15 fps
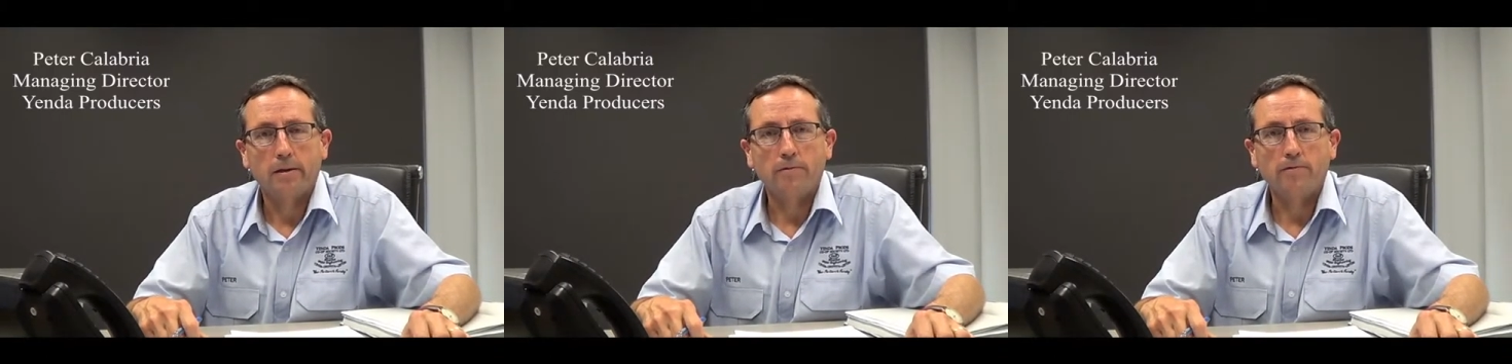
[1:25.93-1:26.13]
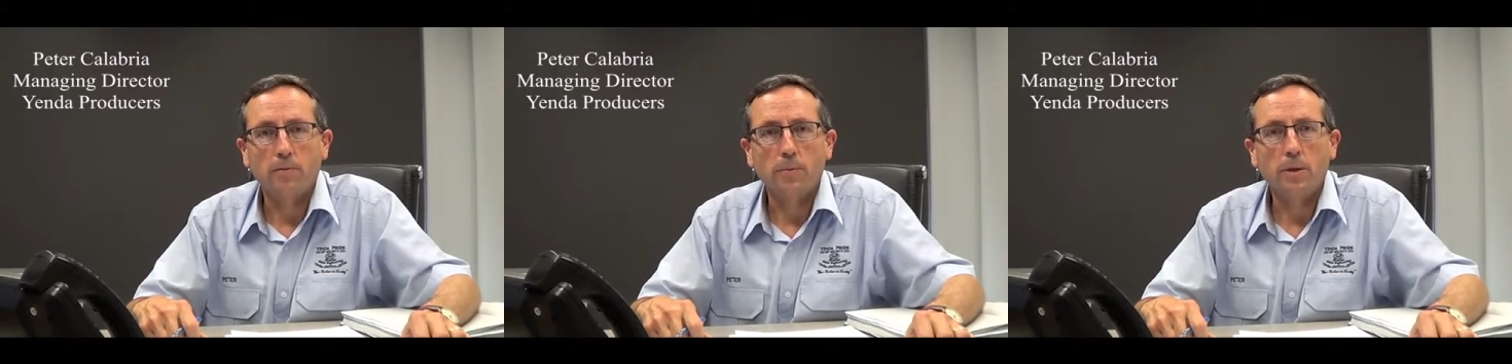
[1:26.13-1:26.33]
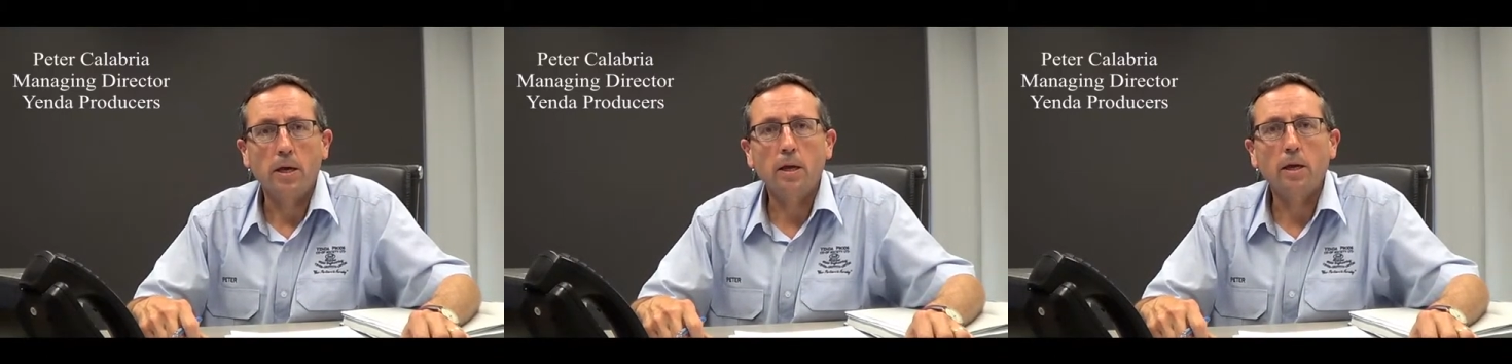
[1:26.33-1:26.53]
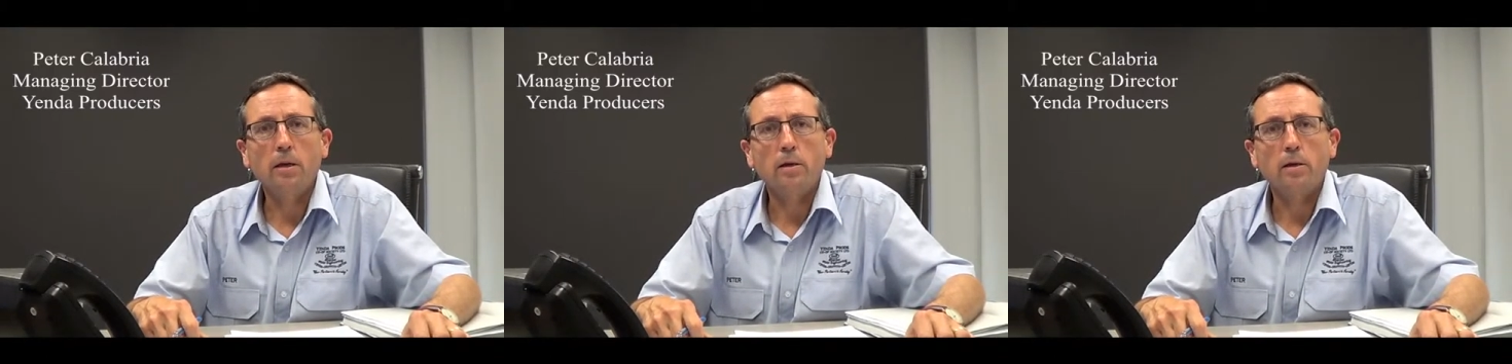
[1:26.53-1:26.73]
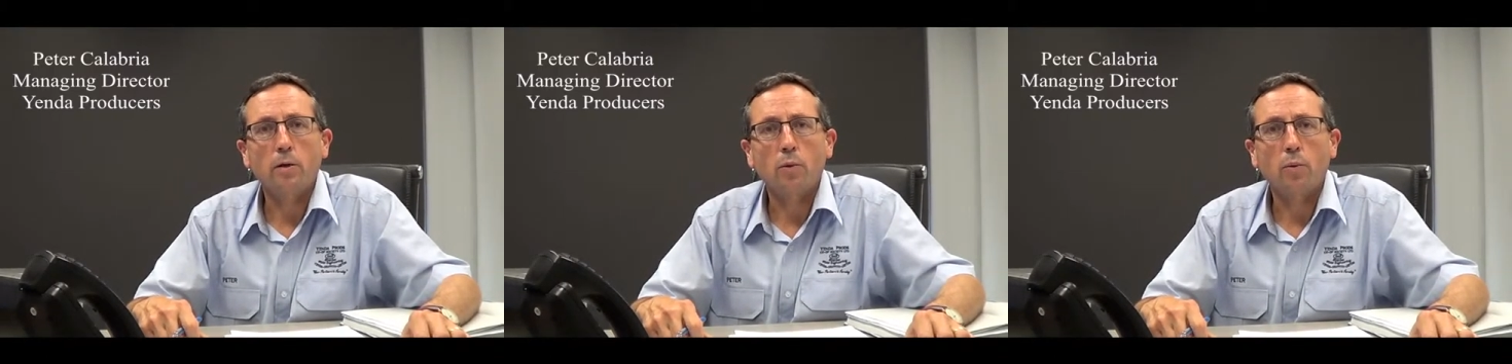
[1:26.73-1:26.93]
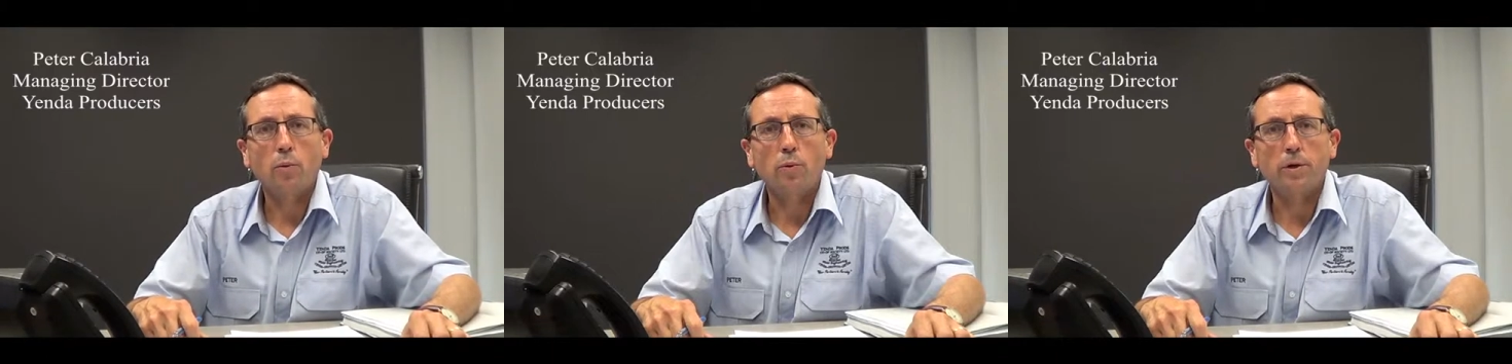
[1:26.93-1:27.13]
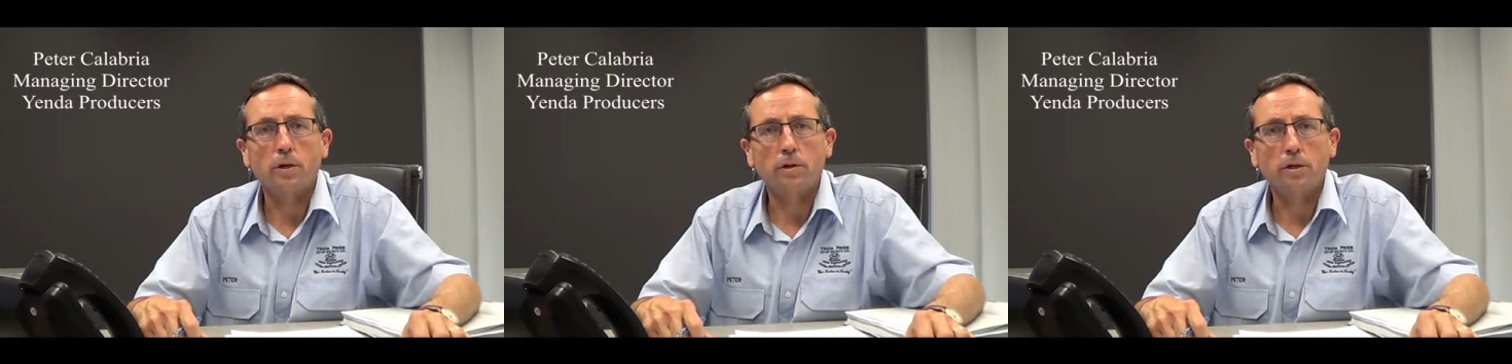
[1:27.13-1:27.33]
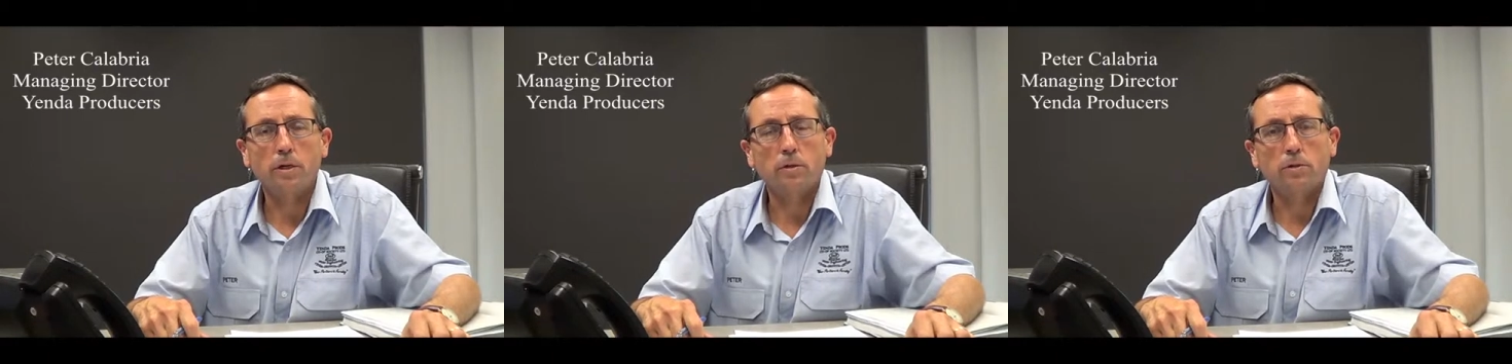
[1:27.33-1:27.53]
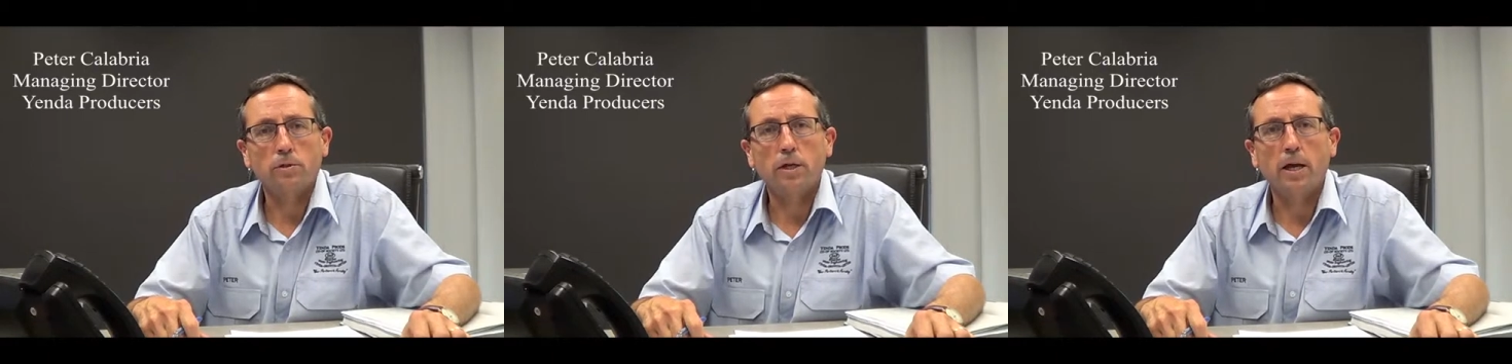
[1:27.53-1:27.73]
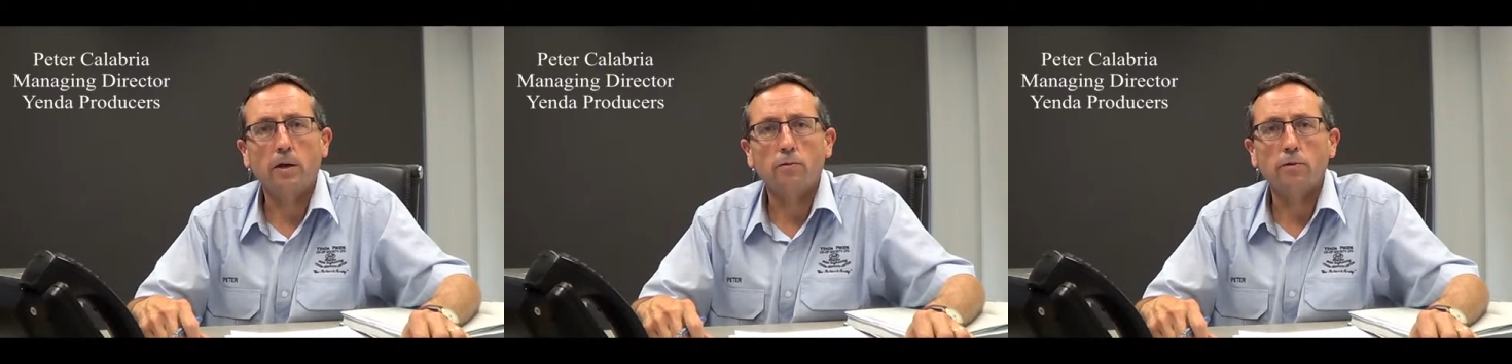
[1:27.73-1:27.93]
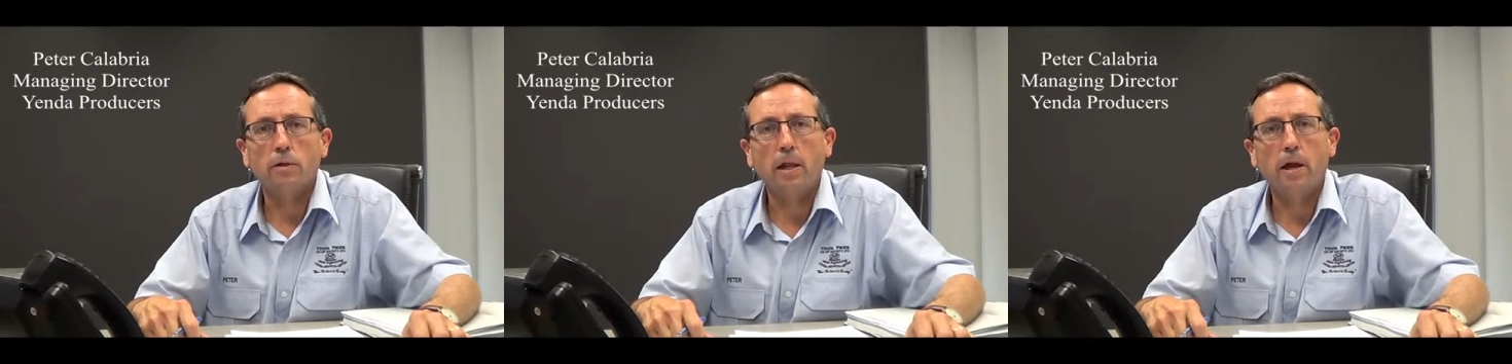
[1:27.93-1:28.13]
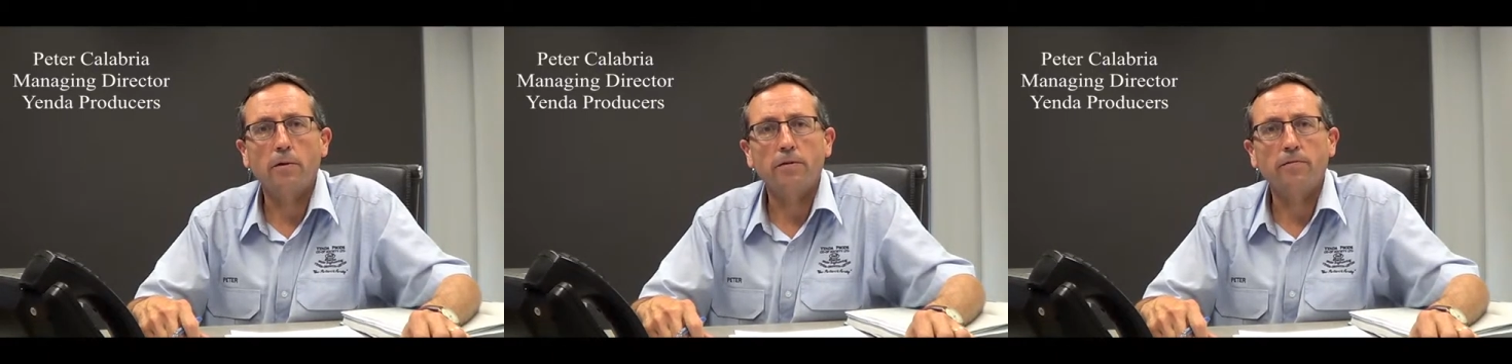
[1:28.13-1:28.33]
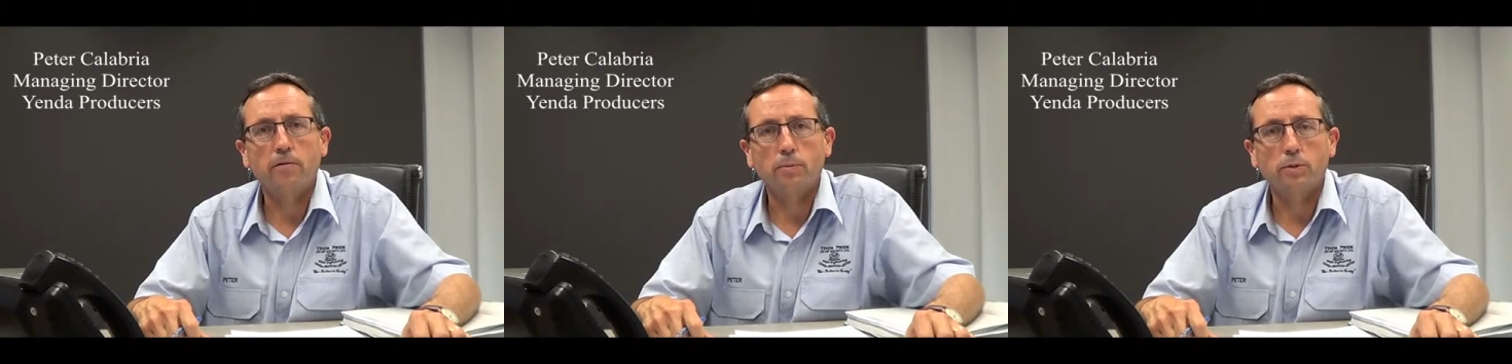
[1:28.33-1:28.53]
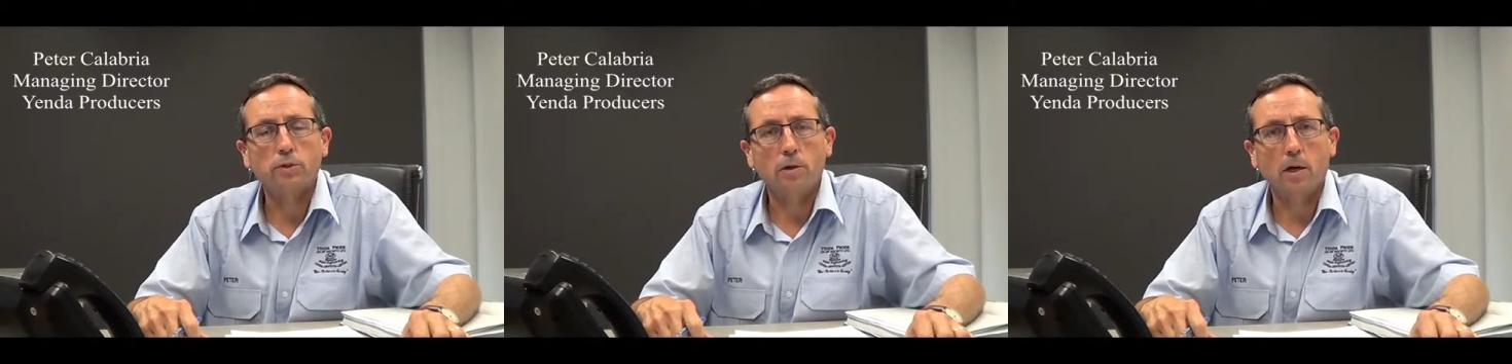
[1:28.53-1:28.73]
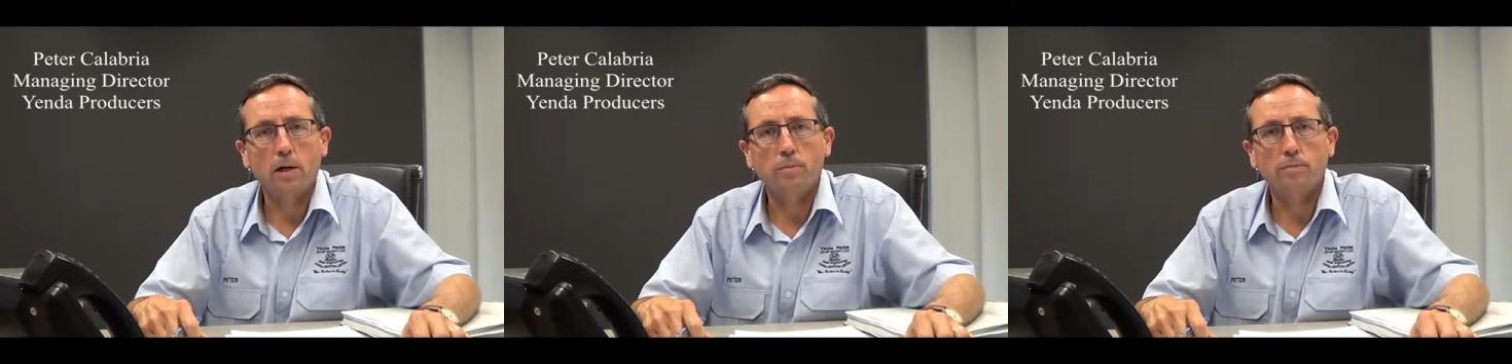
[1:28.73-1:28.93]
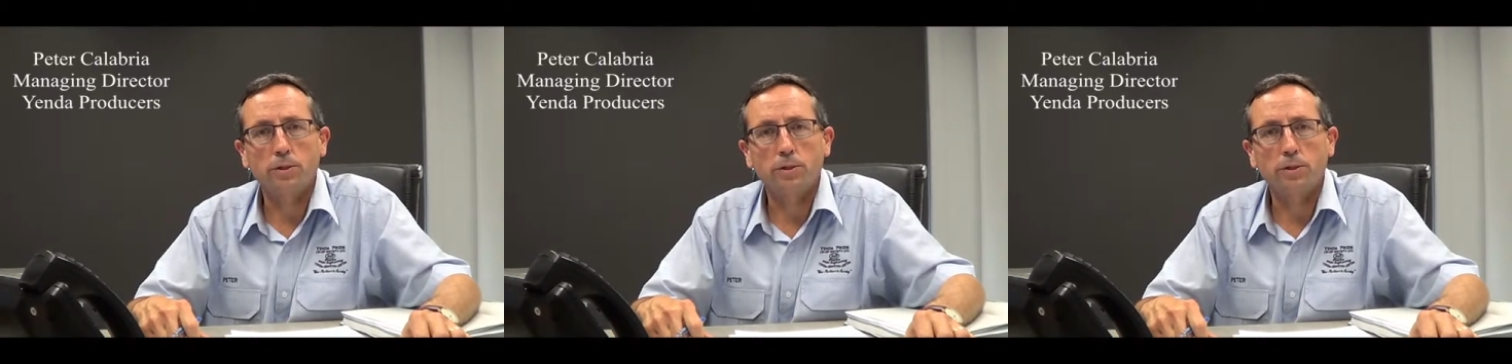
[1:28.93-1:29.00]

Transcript: From there, we got in contact with Larry from Australian